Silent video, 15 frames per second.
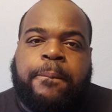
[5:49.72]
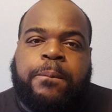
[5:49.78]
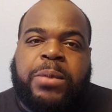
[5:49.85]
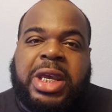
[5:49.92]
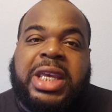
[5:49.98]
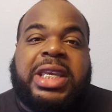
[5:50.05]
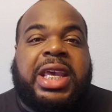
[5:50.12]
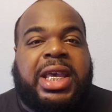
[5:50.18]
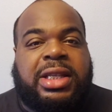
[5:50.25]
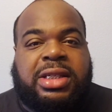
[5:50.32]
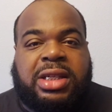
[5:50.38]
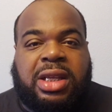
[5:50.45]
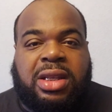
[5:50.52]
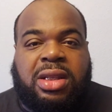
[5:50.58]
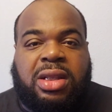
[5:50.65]
He gets
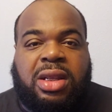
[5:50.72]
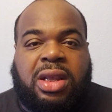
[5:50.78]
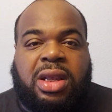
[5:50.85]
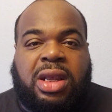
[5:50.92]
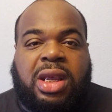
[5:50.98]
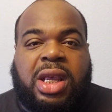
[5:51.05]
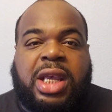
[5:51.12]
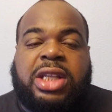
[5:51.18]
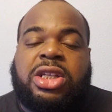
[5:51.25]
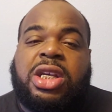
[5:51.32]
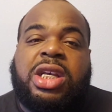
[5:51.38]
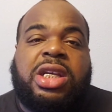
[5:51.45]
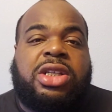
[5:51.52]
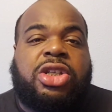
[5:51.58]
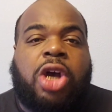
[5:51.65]
it.
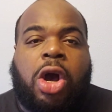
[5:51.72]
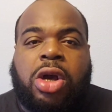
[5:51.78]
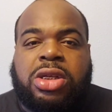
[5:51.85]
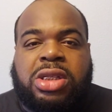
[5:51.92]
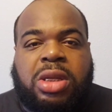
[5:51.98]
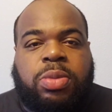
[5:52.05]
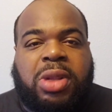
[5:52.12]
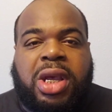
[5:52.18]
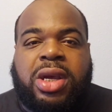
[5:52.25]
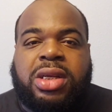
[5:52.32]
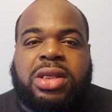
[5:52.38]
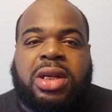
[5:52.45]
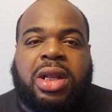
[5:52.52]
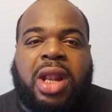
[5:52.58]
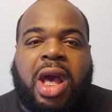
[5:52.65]
He talks to players
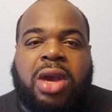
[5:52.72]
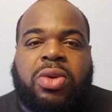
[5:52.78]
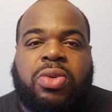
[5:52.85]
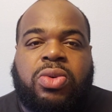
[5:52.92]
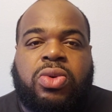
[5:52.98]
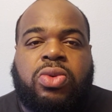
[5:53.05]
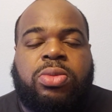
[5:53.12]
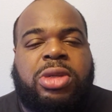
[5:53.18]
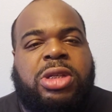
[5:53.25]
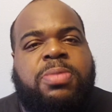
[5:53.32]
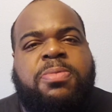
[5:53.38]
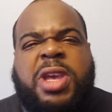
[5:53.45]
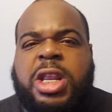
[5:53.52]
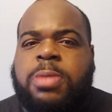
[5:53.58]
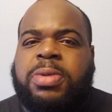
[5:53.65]
in the locker room. There's
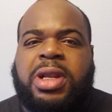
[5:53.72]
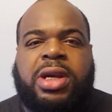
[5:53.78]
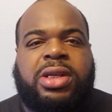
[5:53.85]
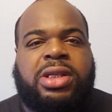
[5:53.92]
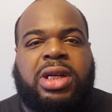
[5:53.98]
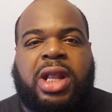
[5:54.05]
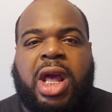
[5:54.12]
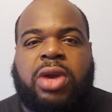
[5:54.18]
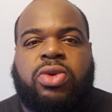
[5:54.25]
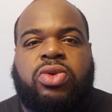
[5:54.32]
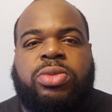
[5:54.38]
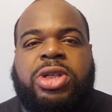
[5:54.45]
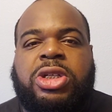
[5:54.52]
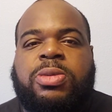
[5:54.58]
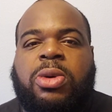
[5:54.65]
many players in the locker room
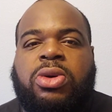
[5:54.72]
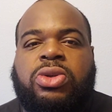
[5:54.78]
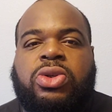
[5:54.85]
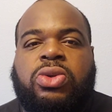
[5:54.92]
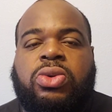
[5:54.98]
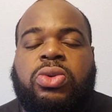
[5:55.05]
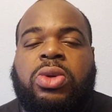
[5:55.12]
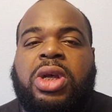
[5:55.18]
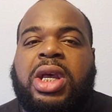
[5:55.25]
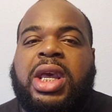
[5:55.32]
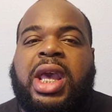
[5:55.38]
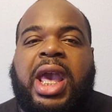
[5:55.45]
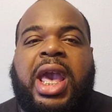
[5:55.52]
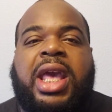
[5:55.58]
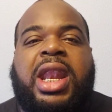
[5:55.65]
he spoke to,
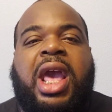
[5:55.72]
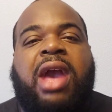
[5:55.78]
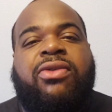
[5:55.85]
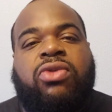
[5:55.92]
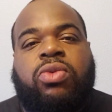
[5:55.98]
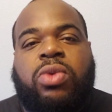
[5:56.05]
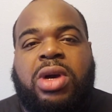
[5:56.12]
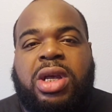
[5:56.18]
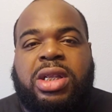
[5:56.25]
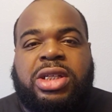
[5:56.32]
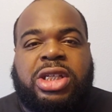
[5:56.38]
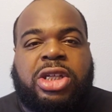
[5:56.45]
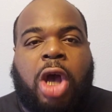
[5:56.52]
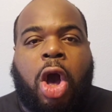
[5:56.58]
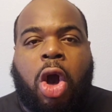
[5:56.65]
and everyone
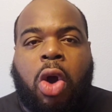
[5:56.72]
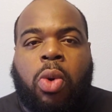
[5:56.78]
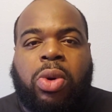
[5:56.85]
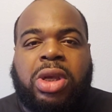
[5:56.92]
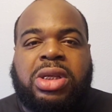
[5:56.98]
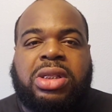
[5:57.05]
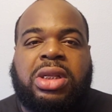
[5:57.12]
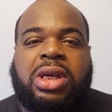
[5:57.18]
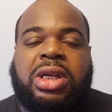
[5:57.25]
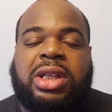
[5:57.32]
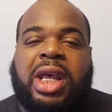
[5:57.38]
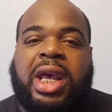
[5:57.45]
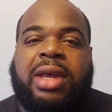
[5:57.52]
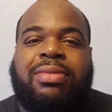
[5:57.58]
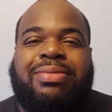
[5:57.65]
just always looked
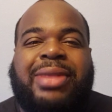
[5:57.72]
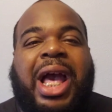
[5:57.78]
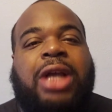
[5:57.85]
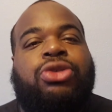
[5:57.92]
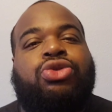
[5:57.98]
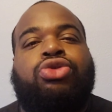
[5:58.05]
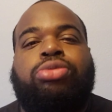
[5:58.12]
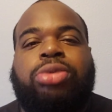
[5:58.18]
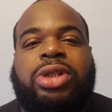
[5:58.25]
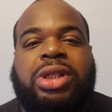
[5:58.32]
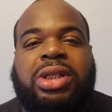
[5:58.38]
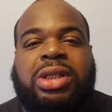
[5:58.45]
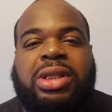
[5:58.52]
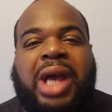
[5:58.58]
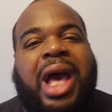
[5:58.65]
at not Drew
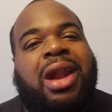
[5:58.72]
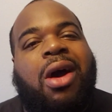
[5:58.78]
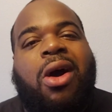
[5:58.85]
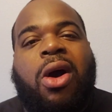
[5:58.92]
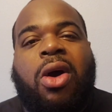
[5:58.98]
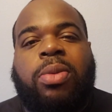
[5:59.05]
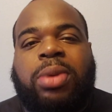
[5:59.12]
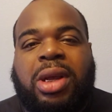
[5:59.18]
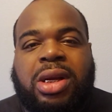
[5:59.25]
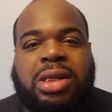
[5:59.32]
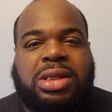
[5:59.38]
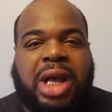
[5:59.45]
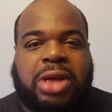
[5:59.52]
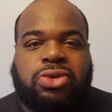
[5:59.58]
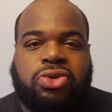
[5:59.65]
Brees. Out of all
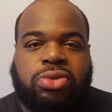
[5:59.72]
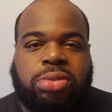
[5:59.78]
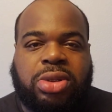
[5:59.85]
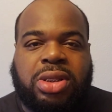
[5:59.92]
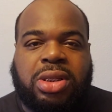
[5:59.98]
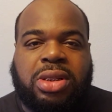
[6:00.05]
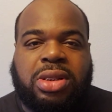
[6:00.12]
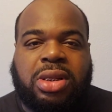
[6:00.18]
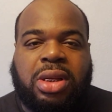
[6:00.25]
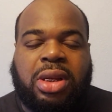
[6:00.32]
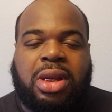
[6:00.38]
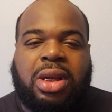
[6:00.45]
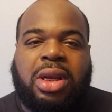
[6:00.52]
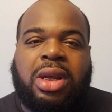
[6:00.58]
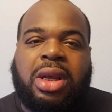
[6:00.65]
players, not Drew Brees.
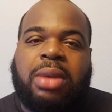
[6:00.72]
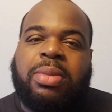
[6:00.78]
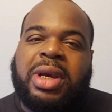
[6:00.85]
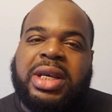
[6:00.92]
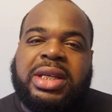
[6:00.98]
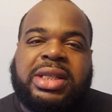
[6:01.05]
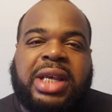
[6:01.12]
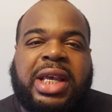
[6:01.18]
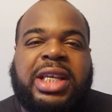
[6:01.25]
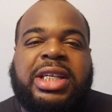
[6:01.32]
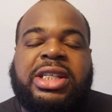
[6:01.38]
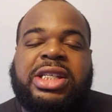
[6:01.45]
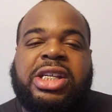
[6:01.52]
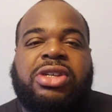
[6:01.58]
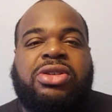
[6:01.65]
But he said he
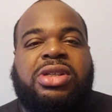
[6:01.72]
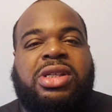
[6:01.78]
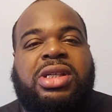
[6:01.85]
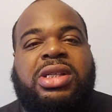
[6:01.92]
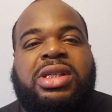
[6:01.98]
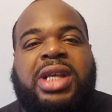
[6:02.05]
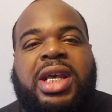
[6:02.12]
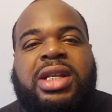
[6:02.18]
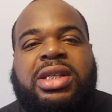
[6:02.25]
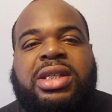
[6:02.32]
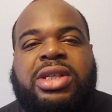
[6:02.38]
still sees that as